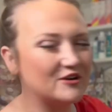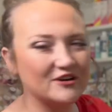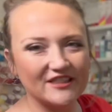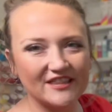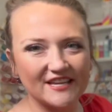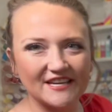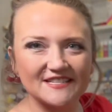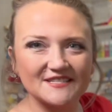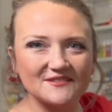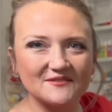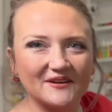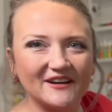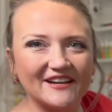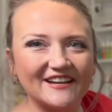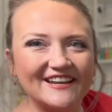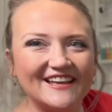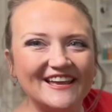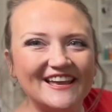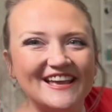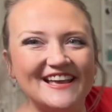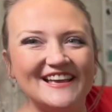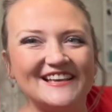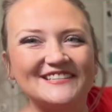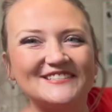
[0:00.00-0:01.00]
this one.
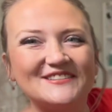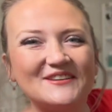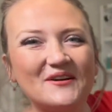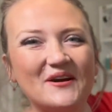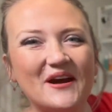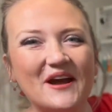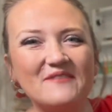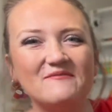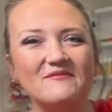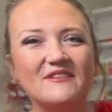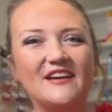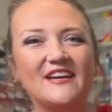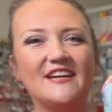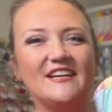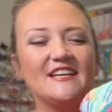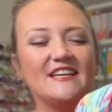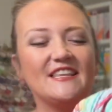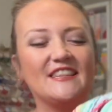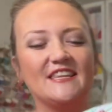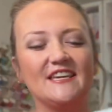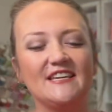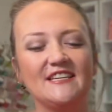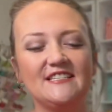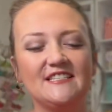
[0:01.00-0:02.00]
So I
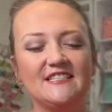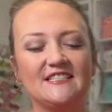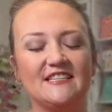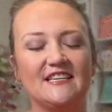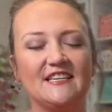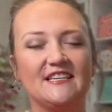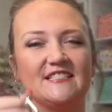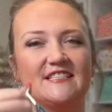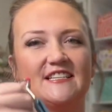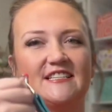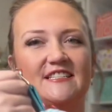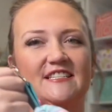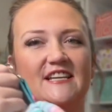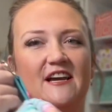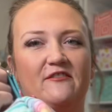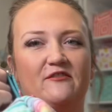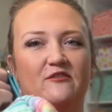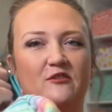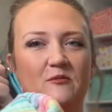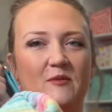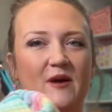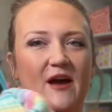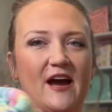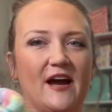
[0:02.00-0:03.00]
made, this is a
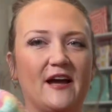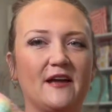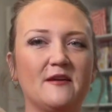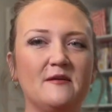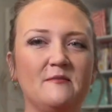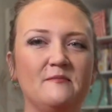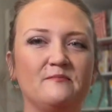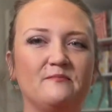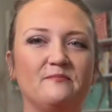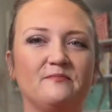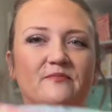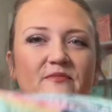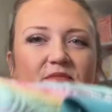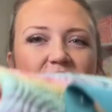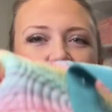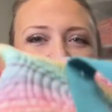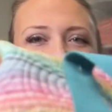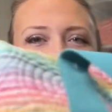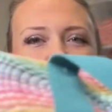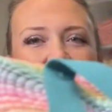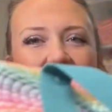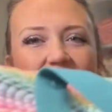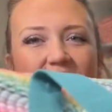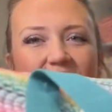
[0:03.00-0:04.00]
duffel bag. You
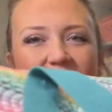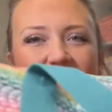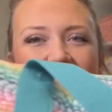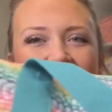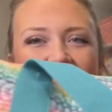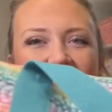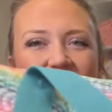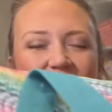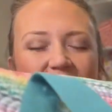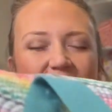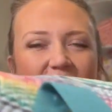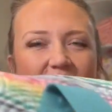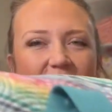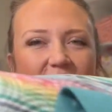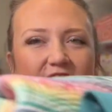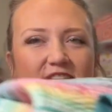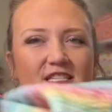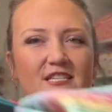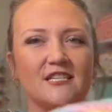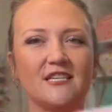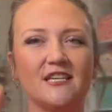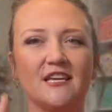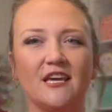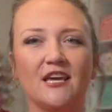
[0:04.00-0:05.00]
can kind of see
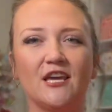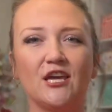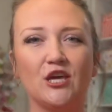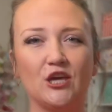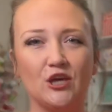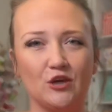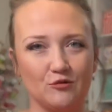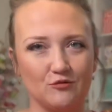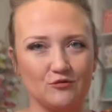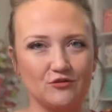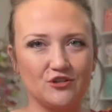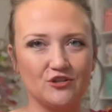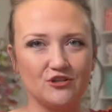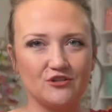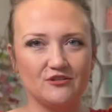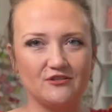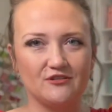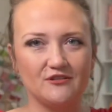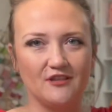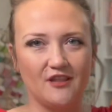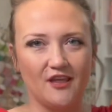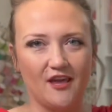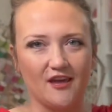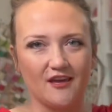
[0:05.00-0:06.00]
it's huge,
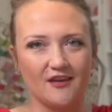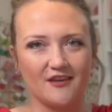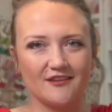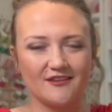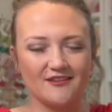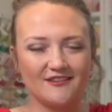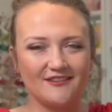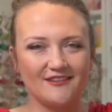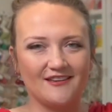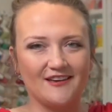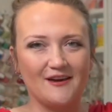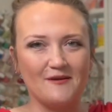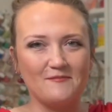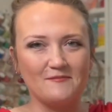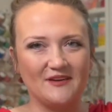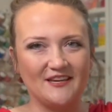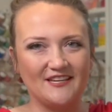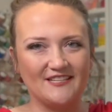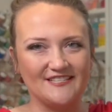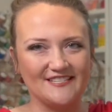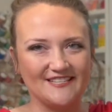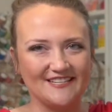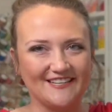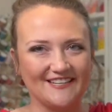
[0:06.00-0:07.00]
like
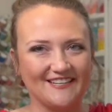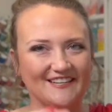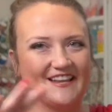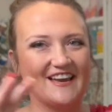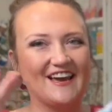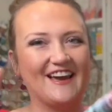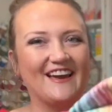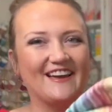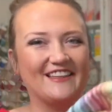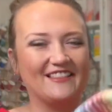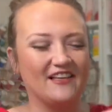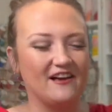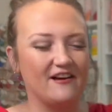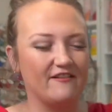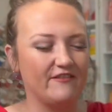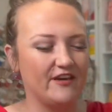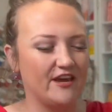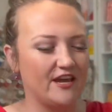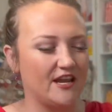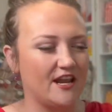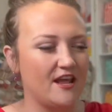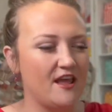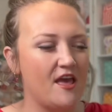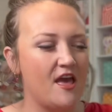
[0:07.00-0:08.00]
amazing. I love
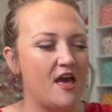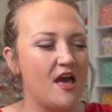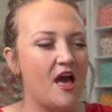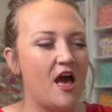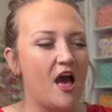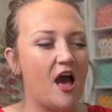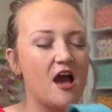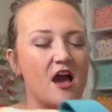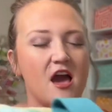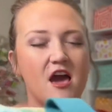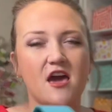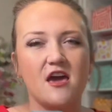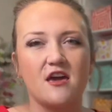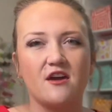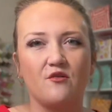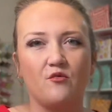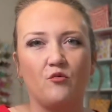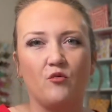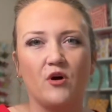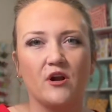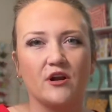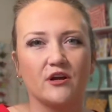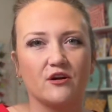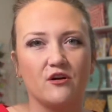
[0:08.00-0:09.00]
it. I
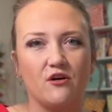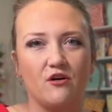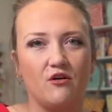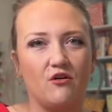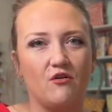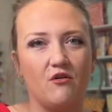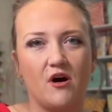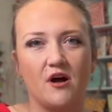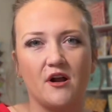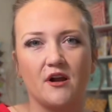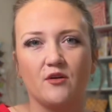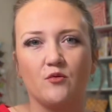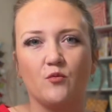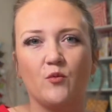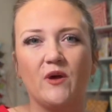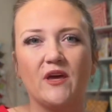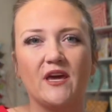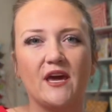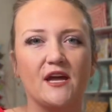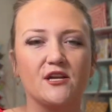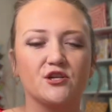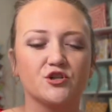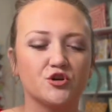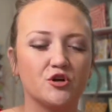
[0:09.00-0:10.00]
want to go on a
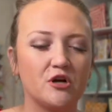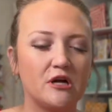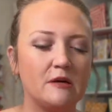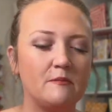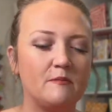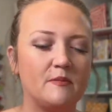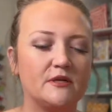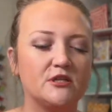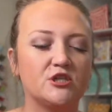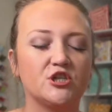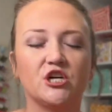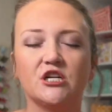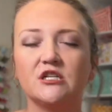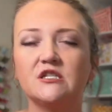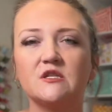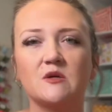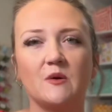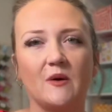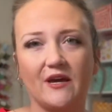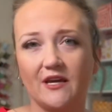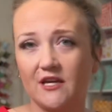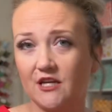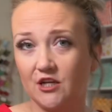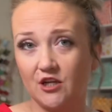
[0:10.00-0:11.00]
weekend trip just so
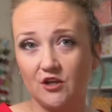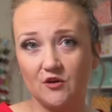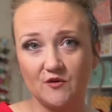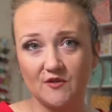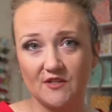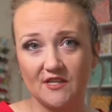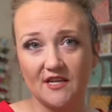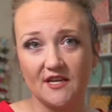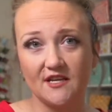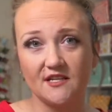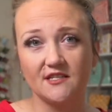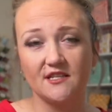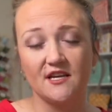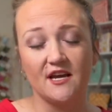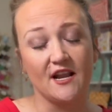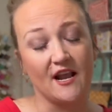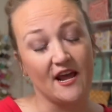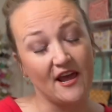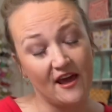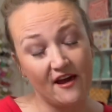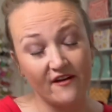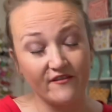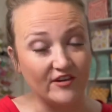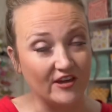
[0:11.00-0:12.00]
I can use this, and I
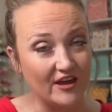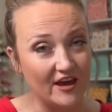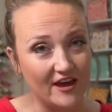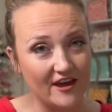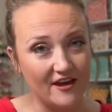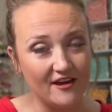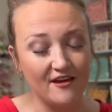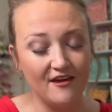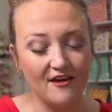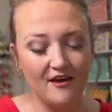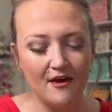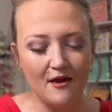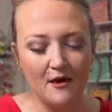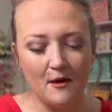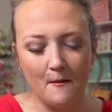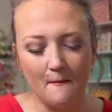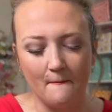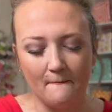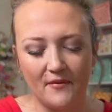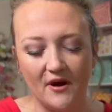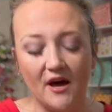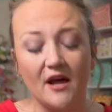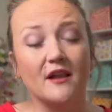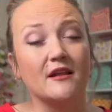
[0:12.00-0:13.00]
haven't yet,
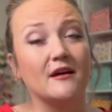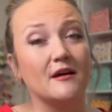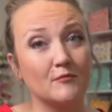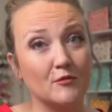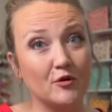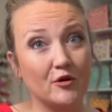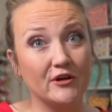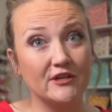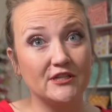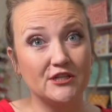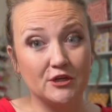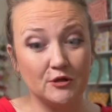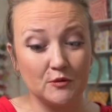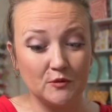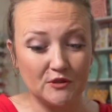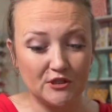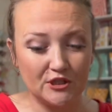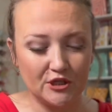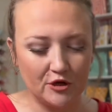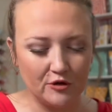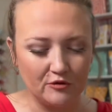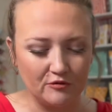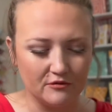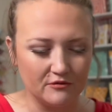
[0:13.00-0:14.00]
but I'm going to
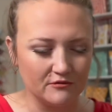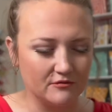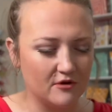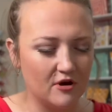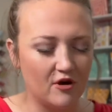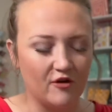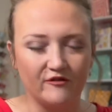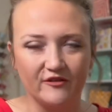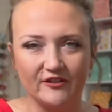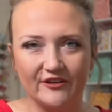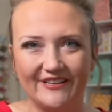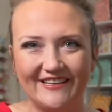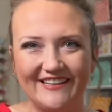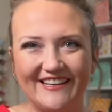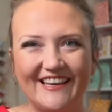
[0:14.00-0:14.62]
soon, hopefully.